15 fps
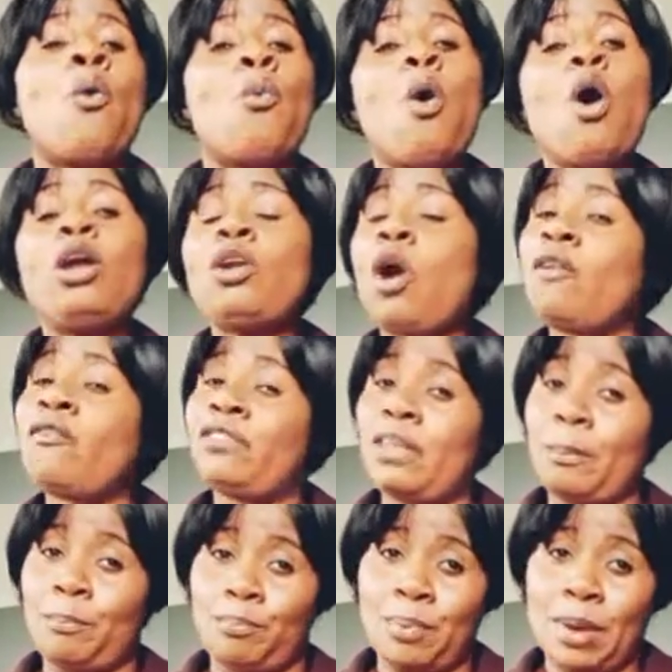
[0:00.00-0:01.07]
one of
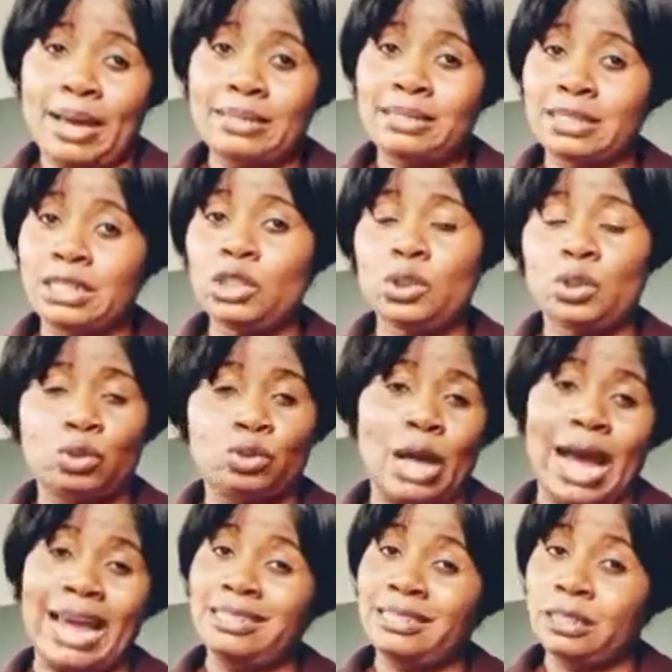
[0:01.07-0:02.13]
the best things
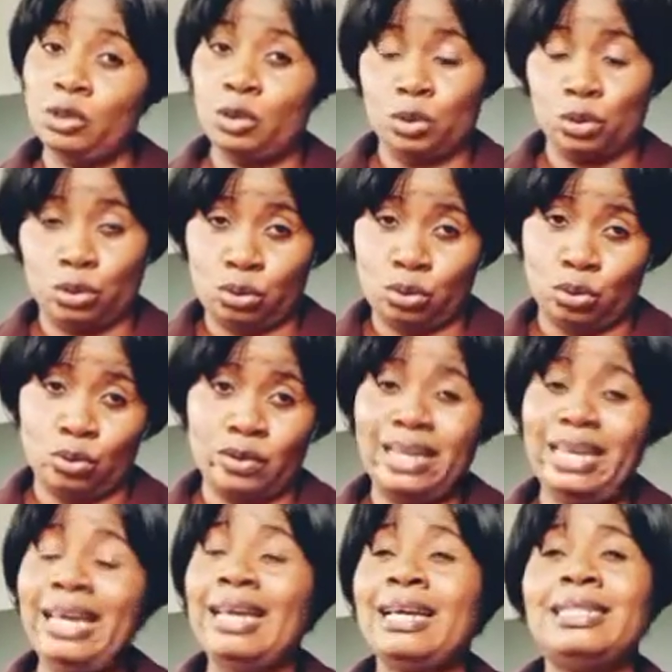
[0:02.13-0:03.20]
I do to
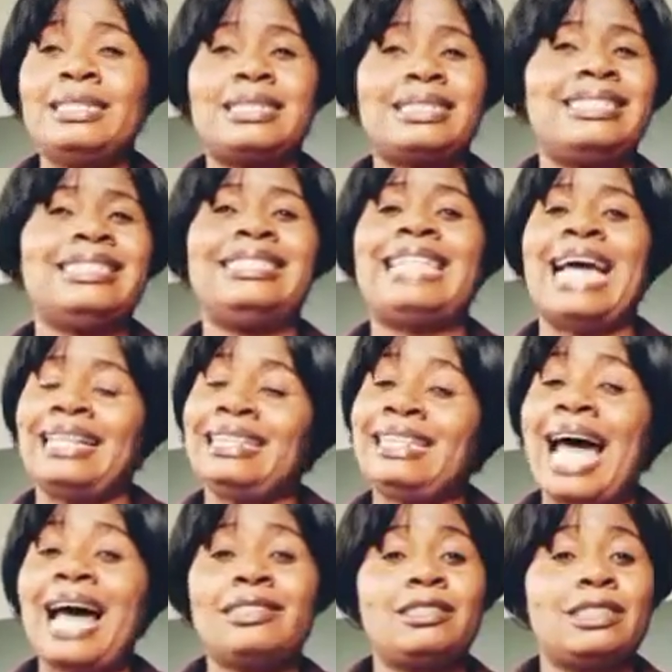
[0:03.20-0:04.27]
do is
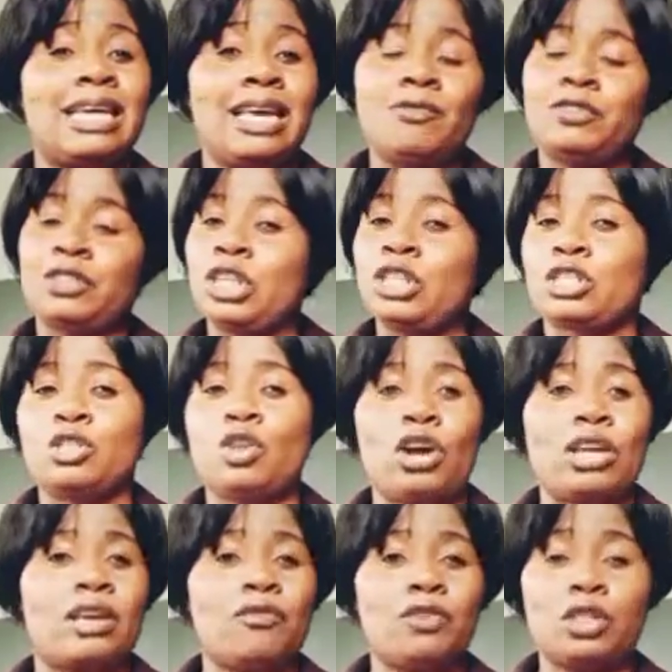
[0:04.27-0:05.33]
that gift is
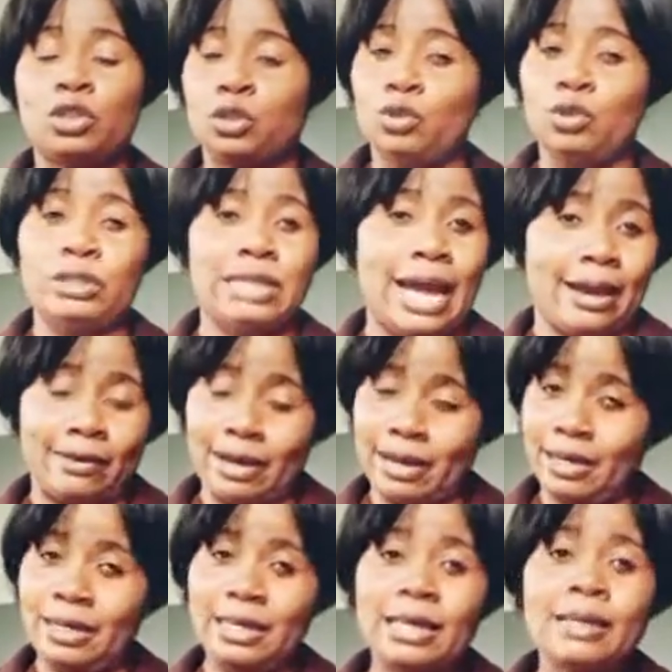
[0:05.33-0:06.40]
not given to you
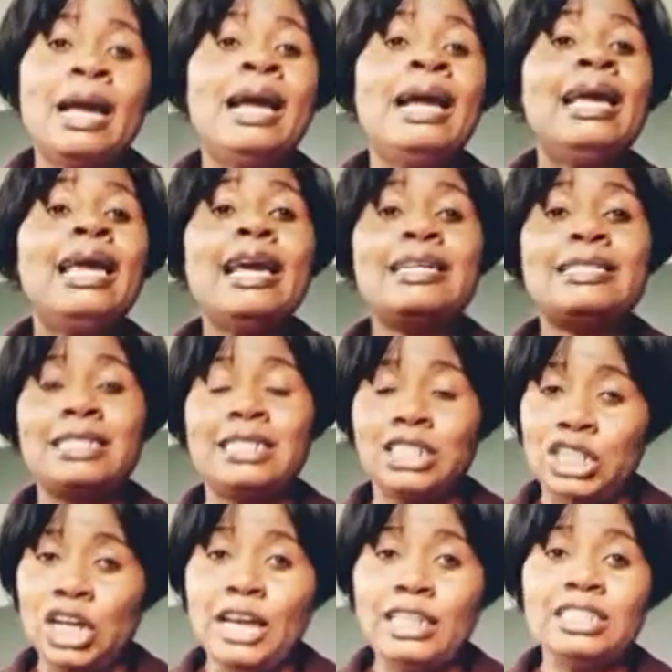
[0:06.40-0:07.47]
directly,
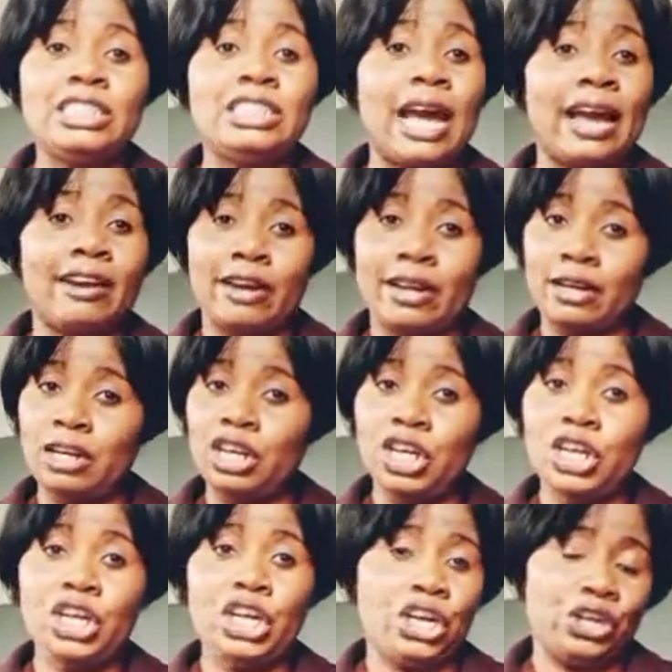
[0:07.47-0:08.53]
exchange
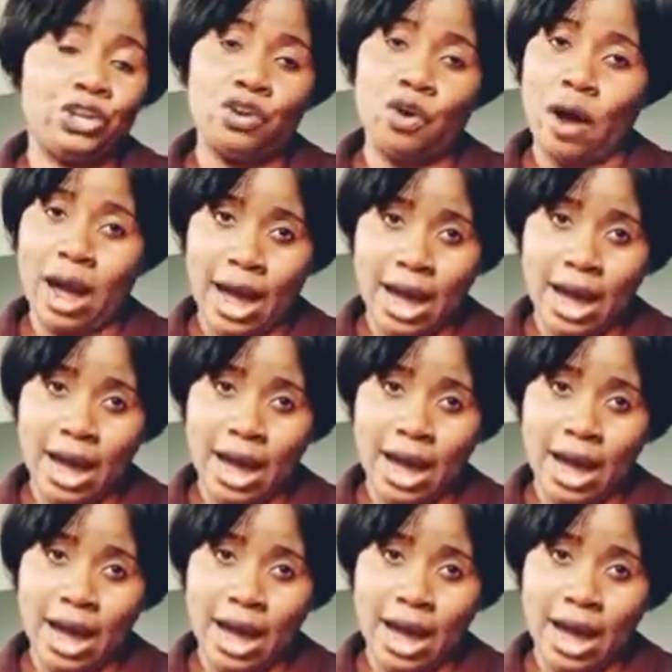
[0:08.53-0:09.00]
directly in your